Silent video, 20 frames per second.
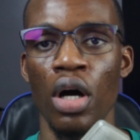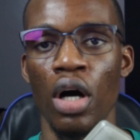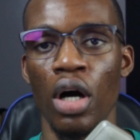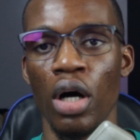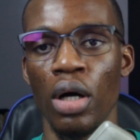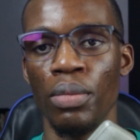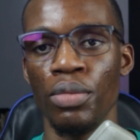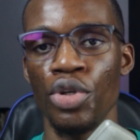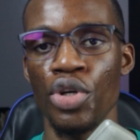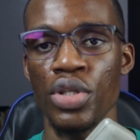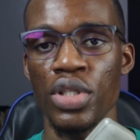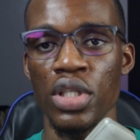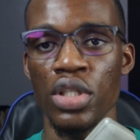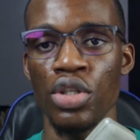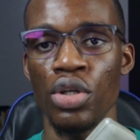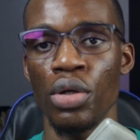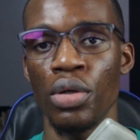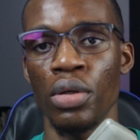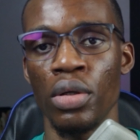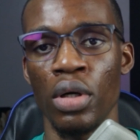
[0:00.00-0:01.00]
using
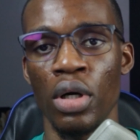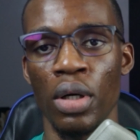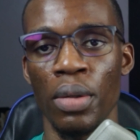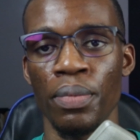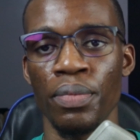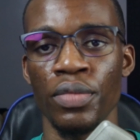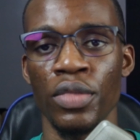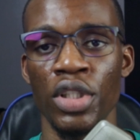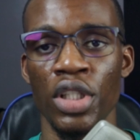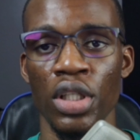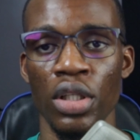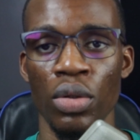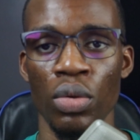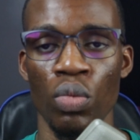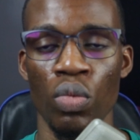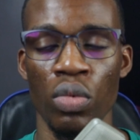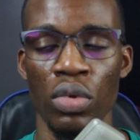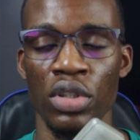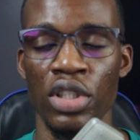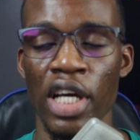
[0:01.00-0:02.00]
your the
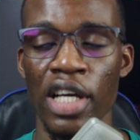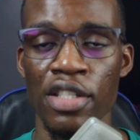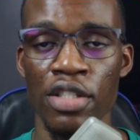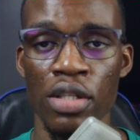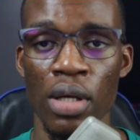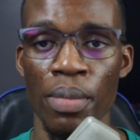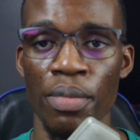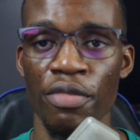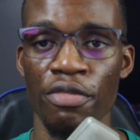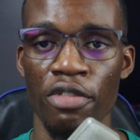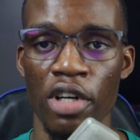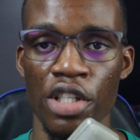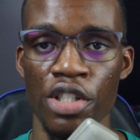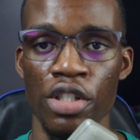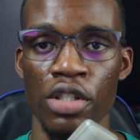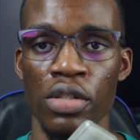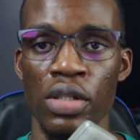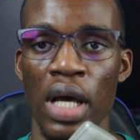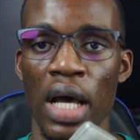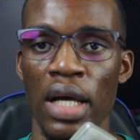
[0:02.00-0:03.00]
desktop
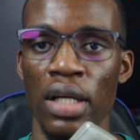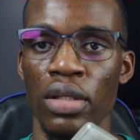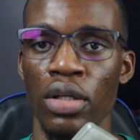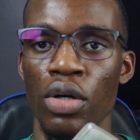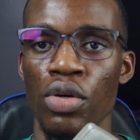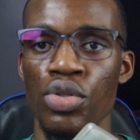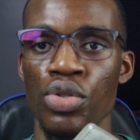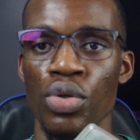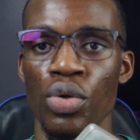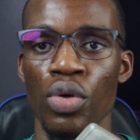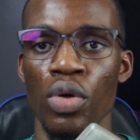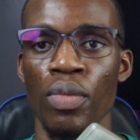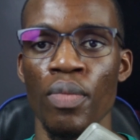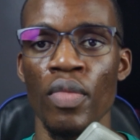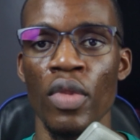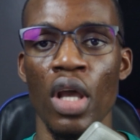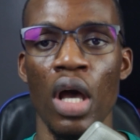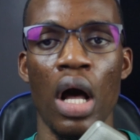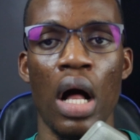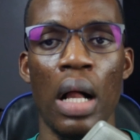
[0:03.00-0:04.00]
version, and also
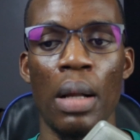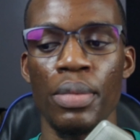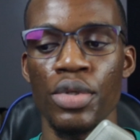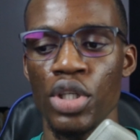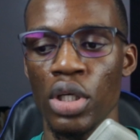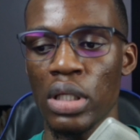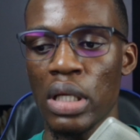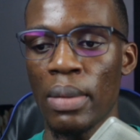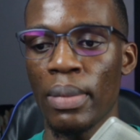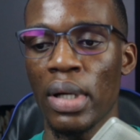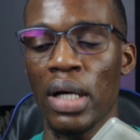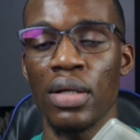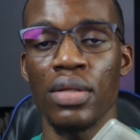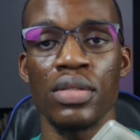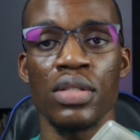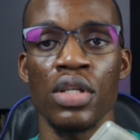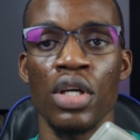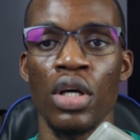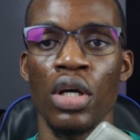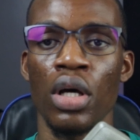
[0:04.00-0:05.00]
I'll be talking about
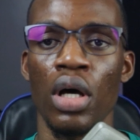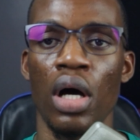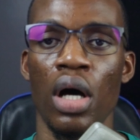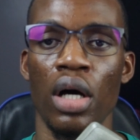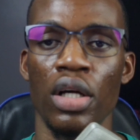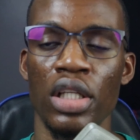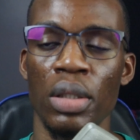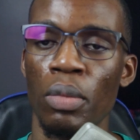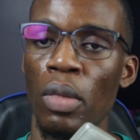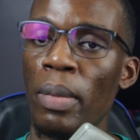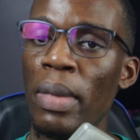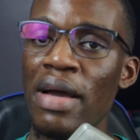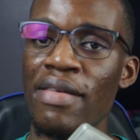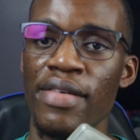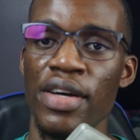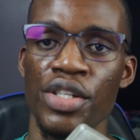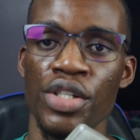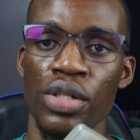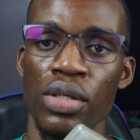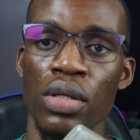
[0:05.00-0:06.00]
the mobile
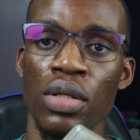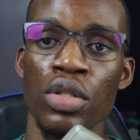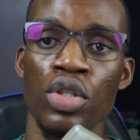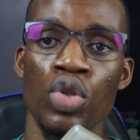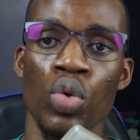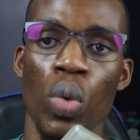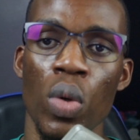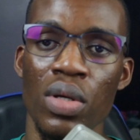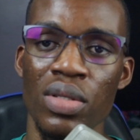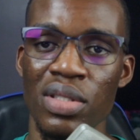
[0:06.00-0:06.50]
version towards the